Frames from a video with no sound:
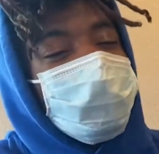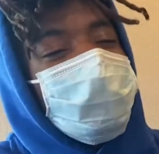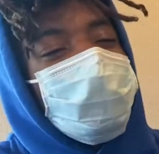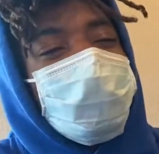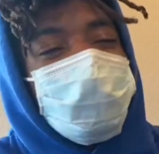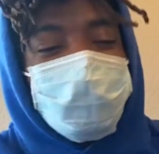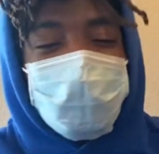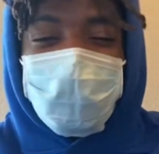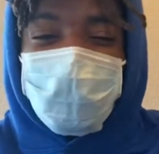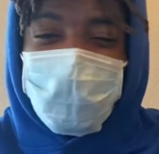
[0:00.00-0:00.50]

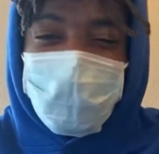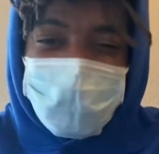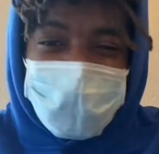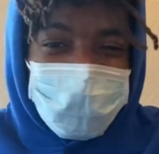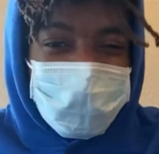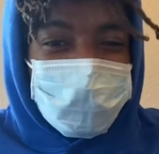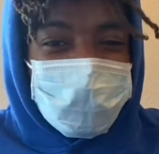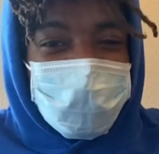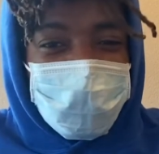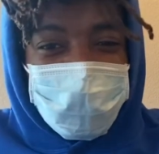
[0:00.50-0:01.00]
I'm not giving
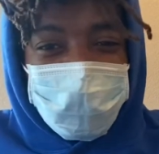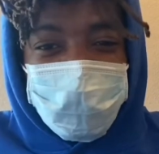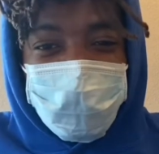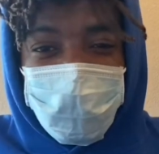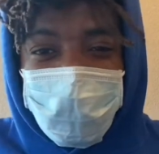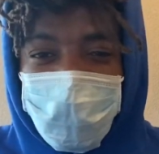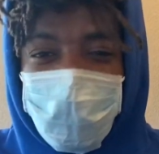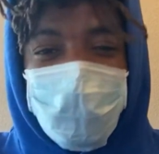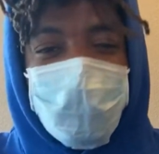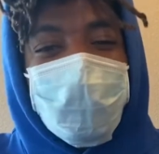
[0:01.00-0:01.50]
out 10s no
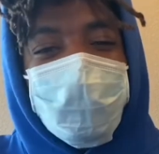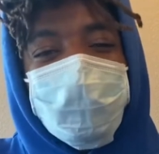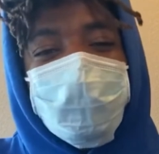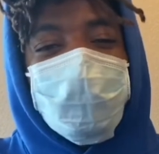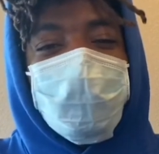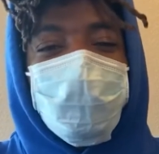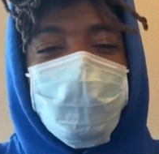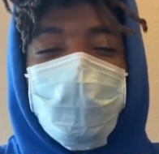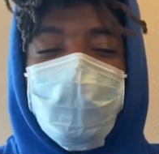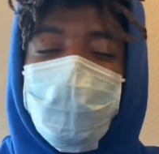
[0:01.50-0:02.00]
more like
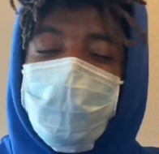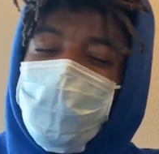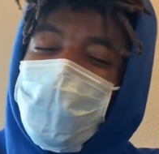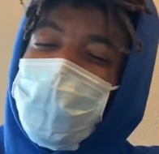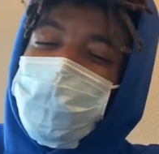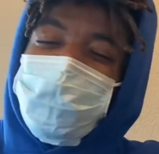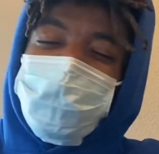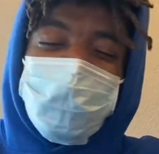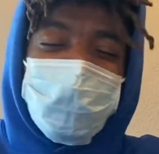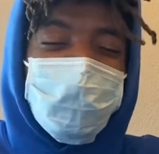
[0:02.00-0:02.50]
that, y'all.
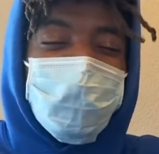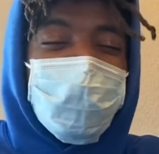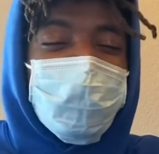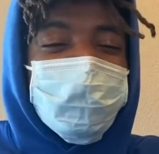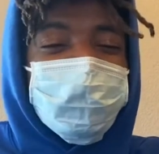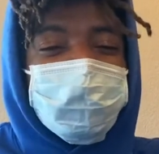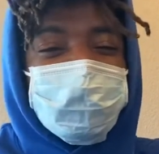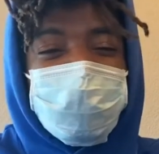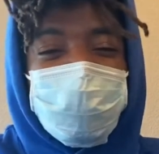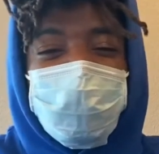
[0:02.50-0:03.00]
I'll be giving
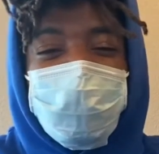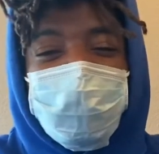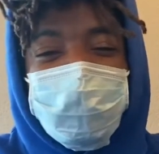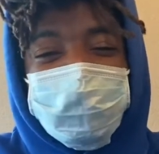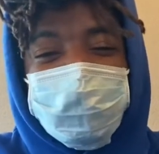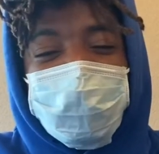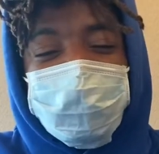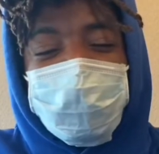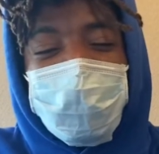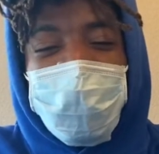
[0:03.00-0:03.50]
out 10s
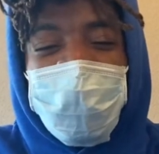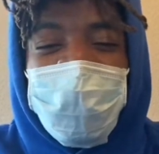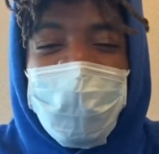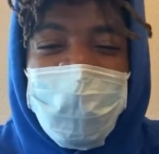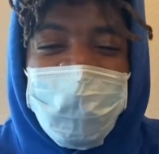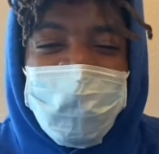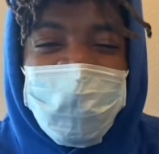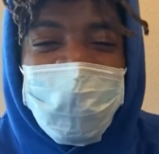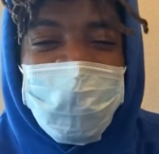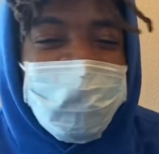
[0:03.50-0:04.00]
like they
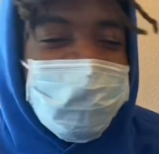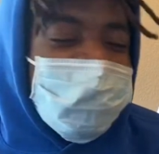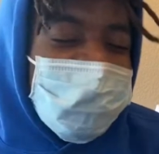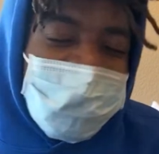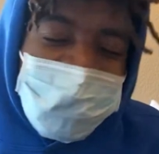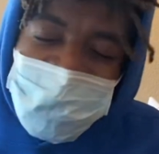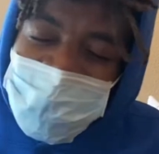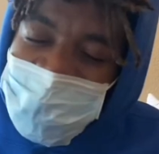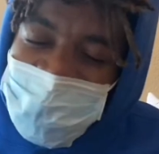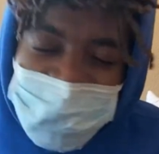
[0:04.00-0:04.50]
hotcakes. I
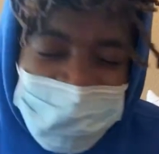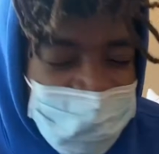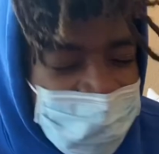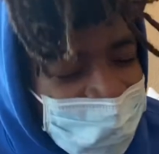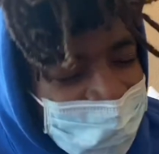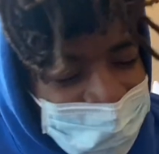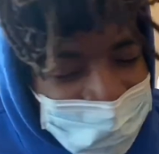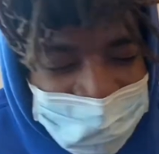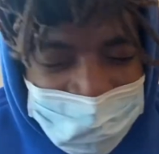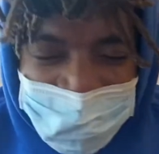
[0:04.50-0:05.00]
can't
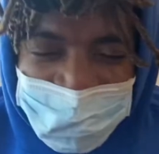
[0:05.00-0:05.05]
know.